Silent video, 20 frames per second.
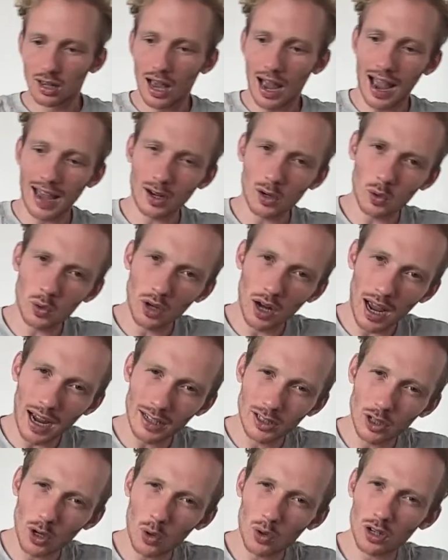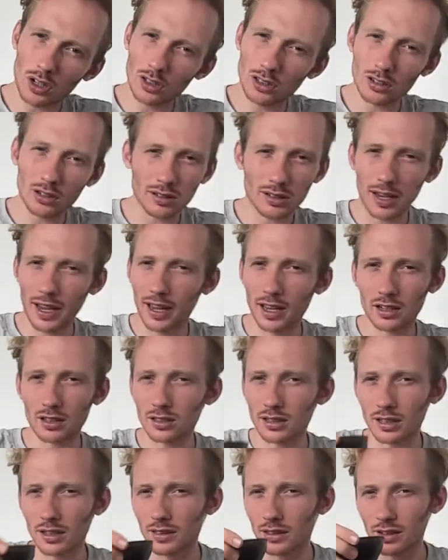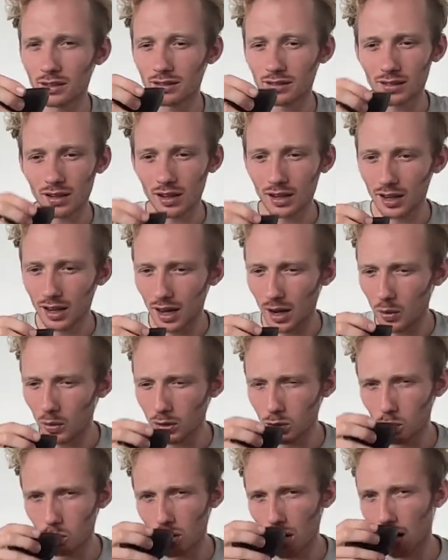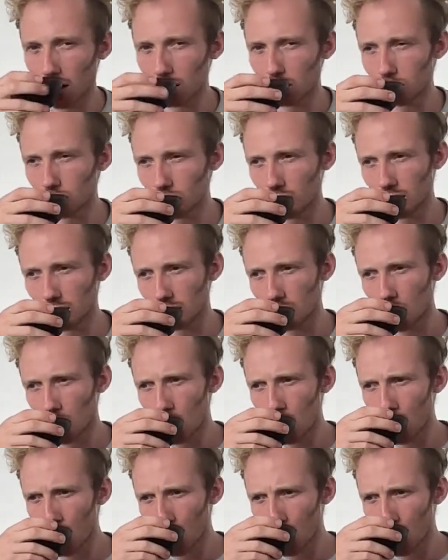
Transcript: I don't understand. How are you not a green?